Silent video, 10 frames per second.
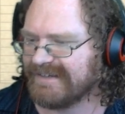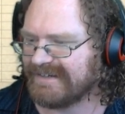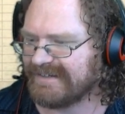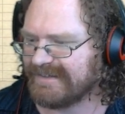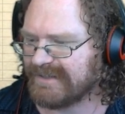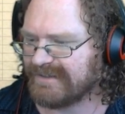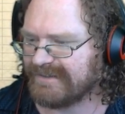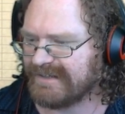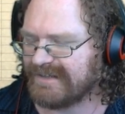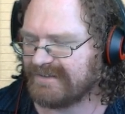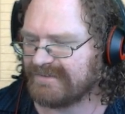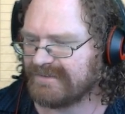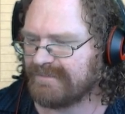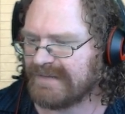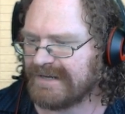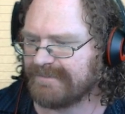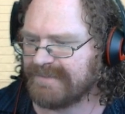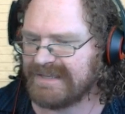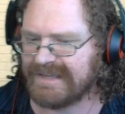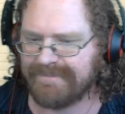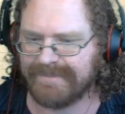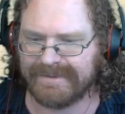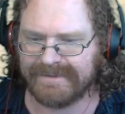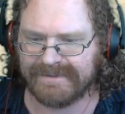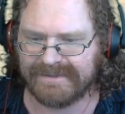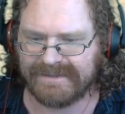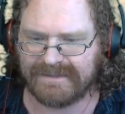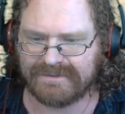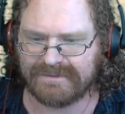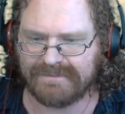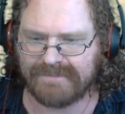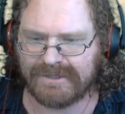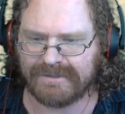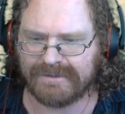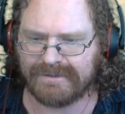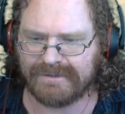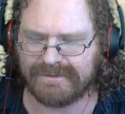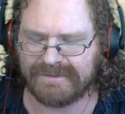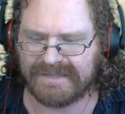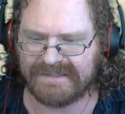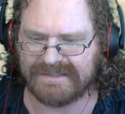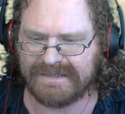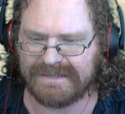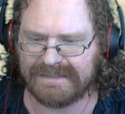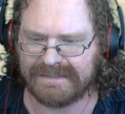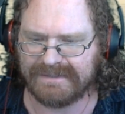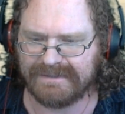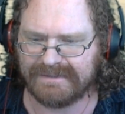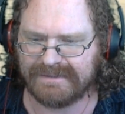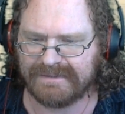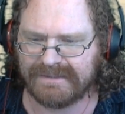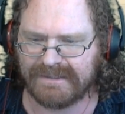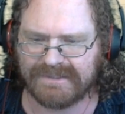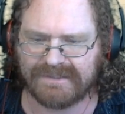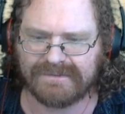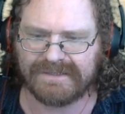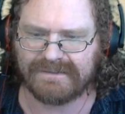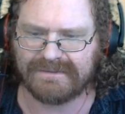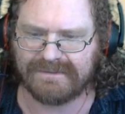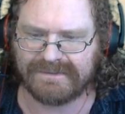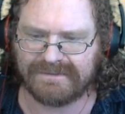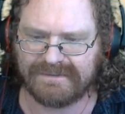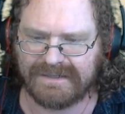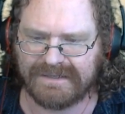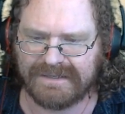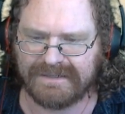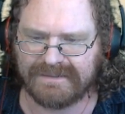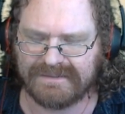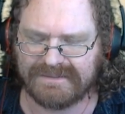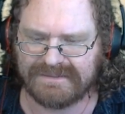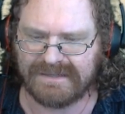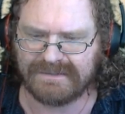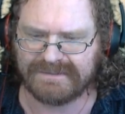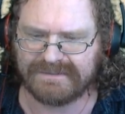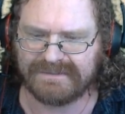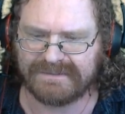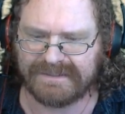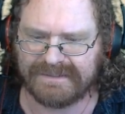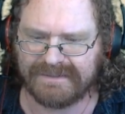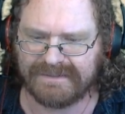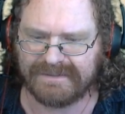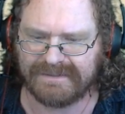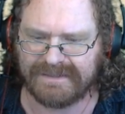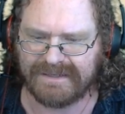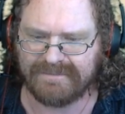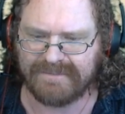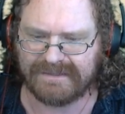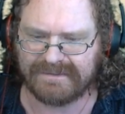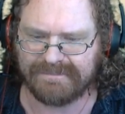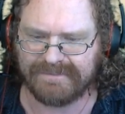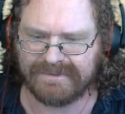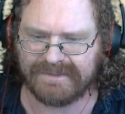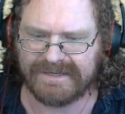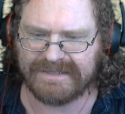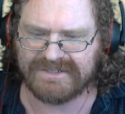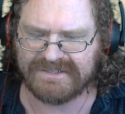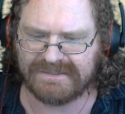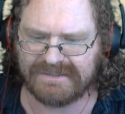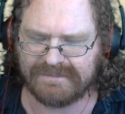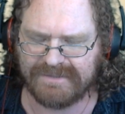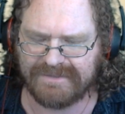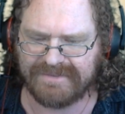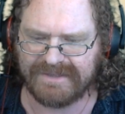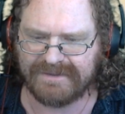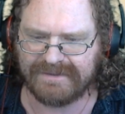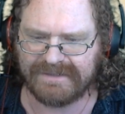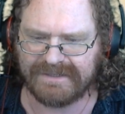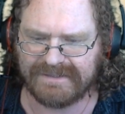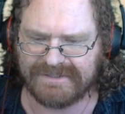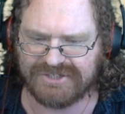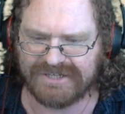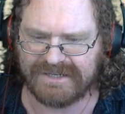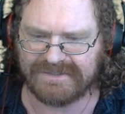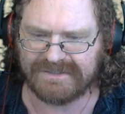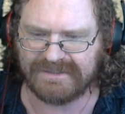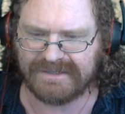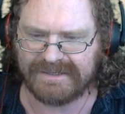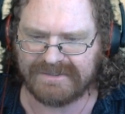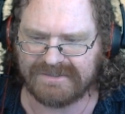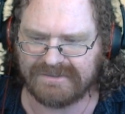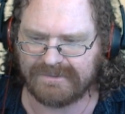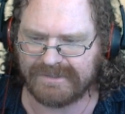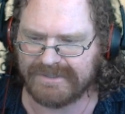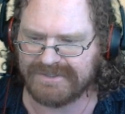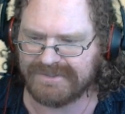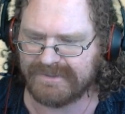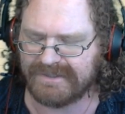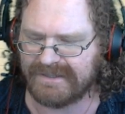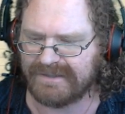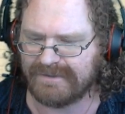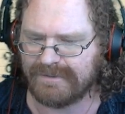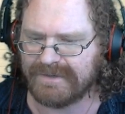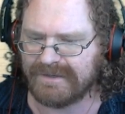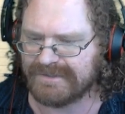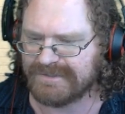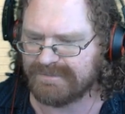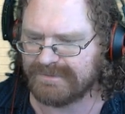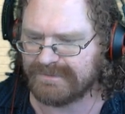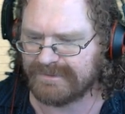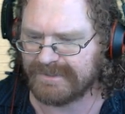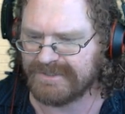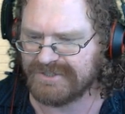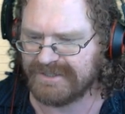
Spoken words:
I'm going to go ahead and go to Model PA and go to Marker and then None. I'm going to go ahead and click Line, Solid Line, and make the line just a little bit thinner, and let's change the line to orange. So we got Hope College blue and orange.